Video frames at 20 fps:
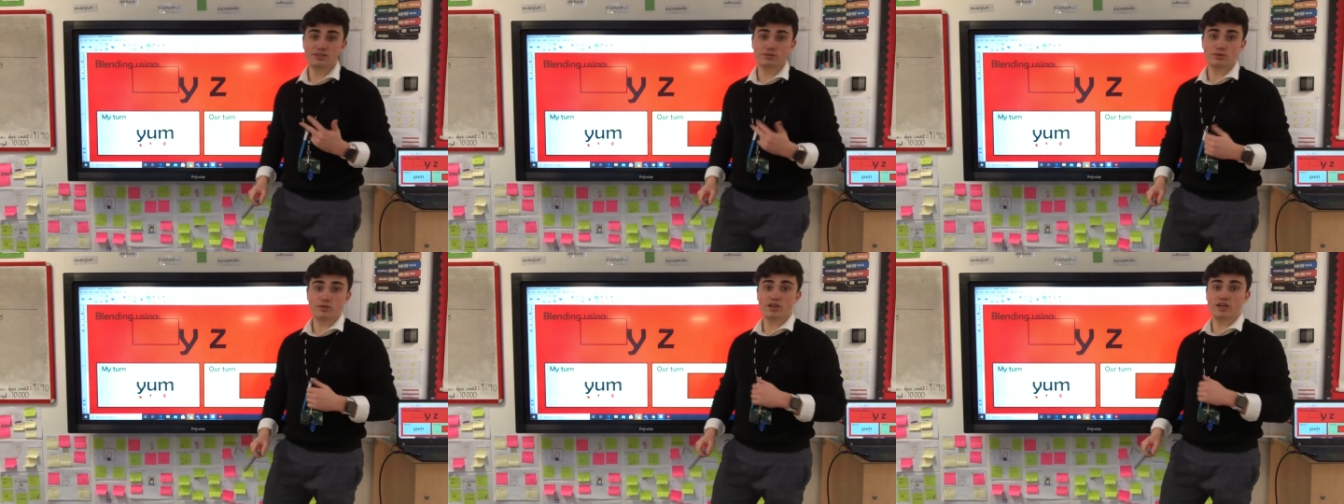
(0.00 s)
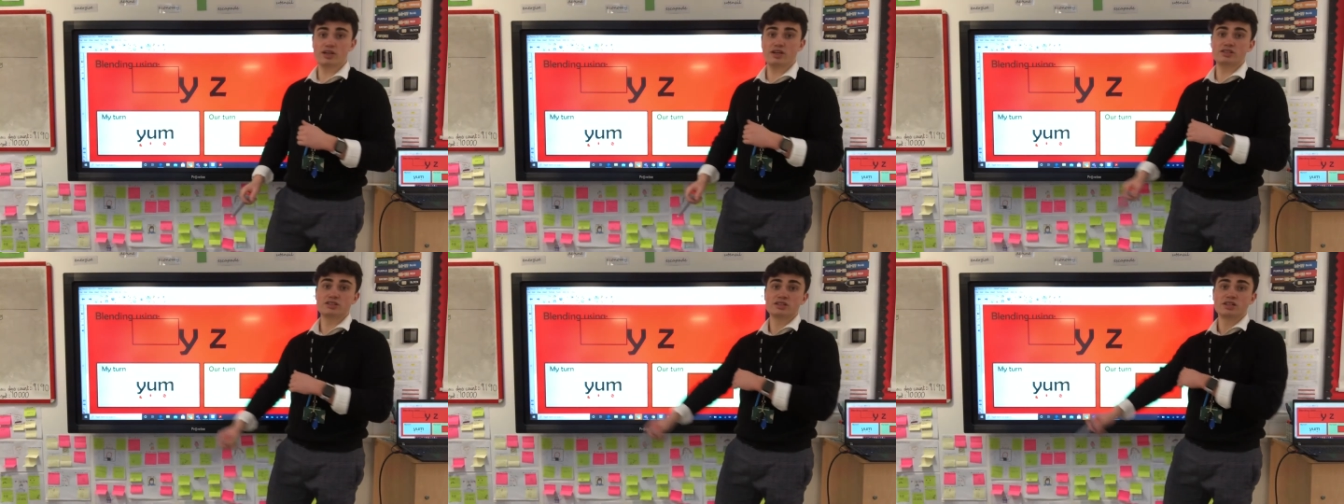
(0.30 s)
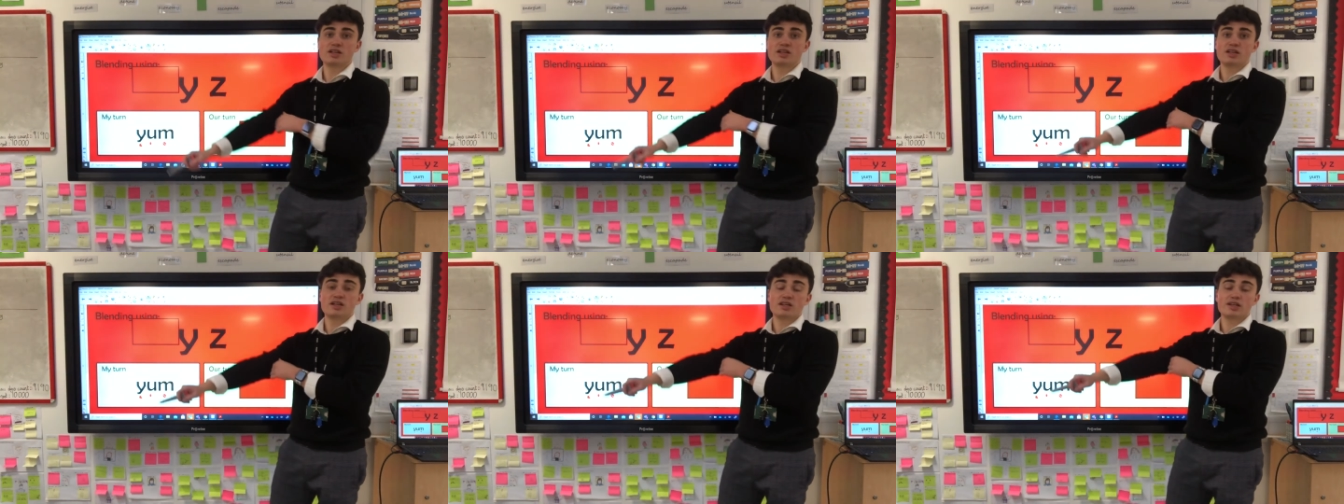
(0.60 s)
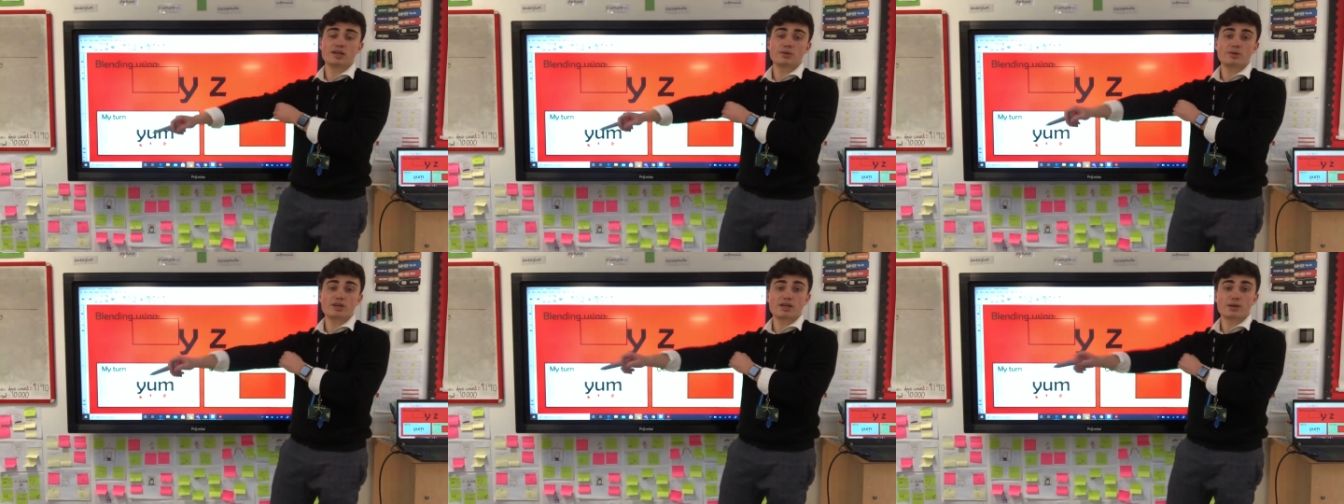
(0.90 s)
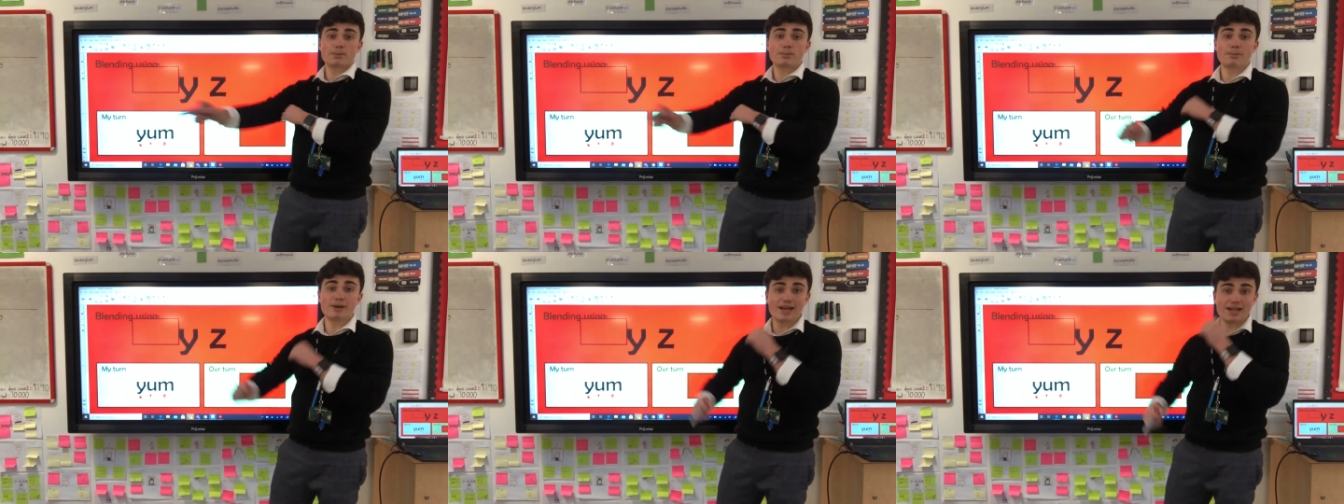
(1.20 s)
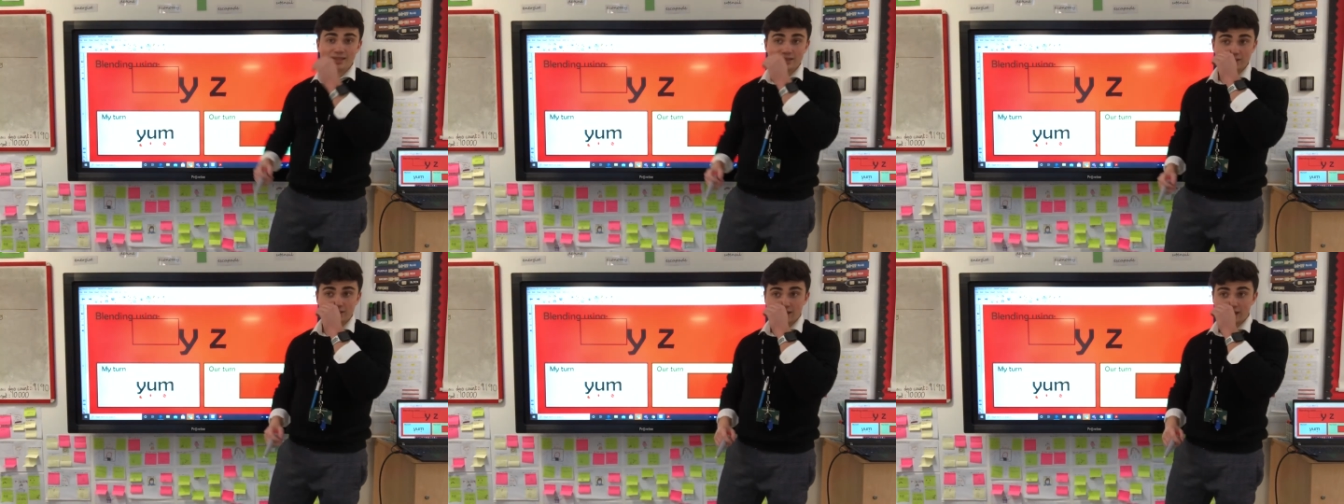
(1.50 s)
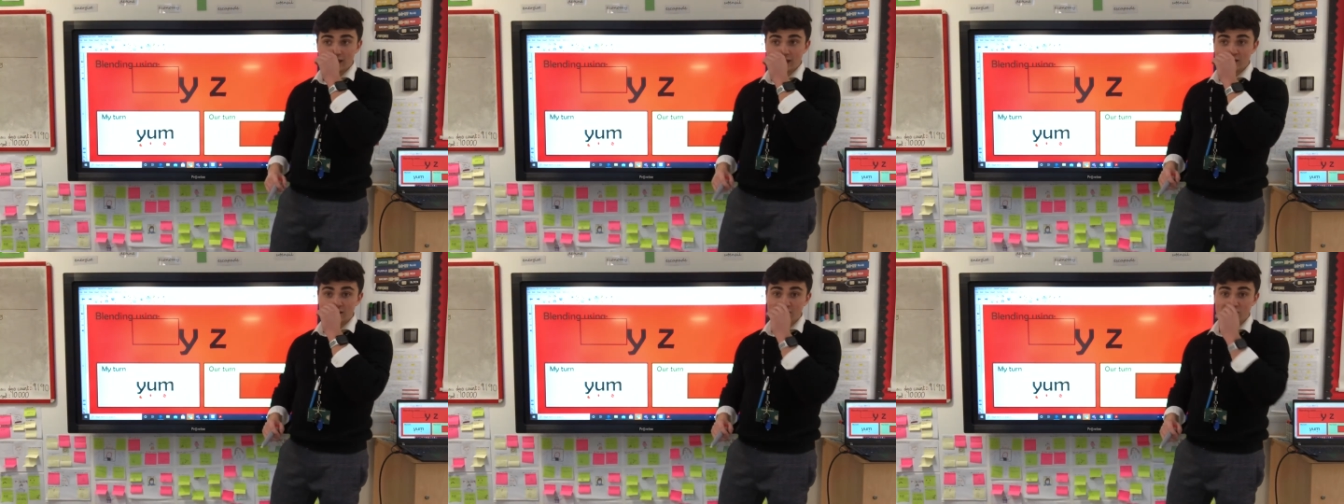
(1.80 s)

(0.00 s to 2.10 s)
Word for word: words that we can blend together.